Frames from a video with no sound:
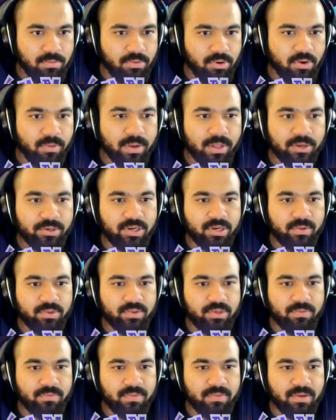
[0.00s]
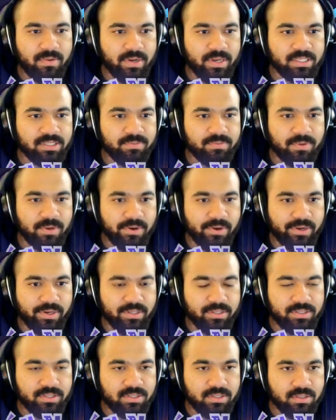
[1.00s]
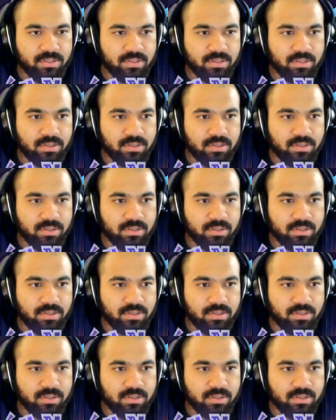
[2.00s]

Pokemon that are traded between people get experience.